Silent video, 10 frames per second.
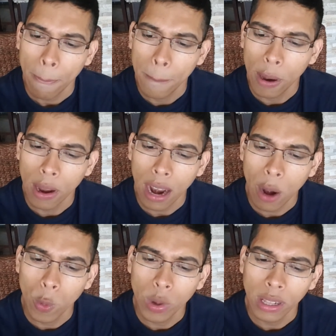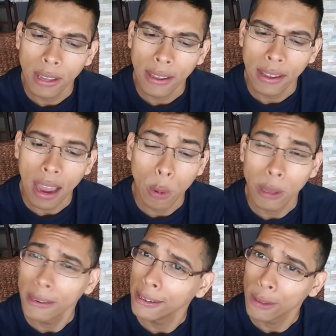but I really
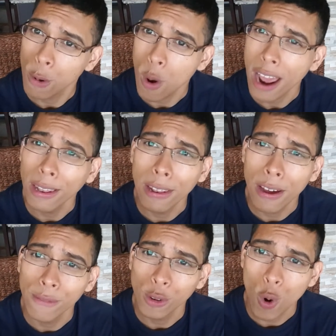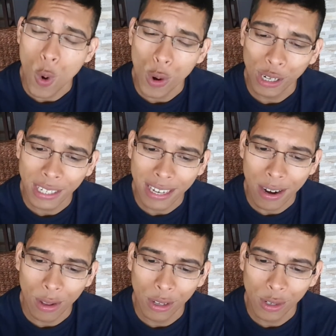dig the chorus. I love the chorus
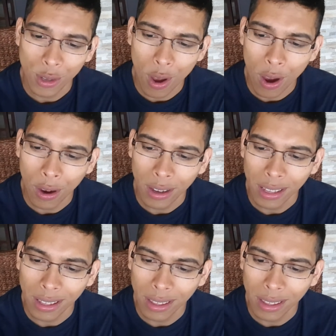here in this song.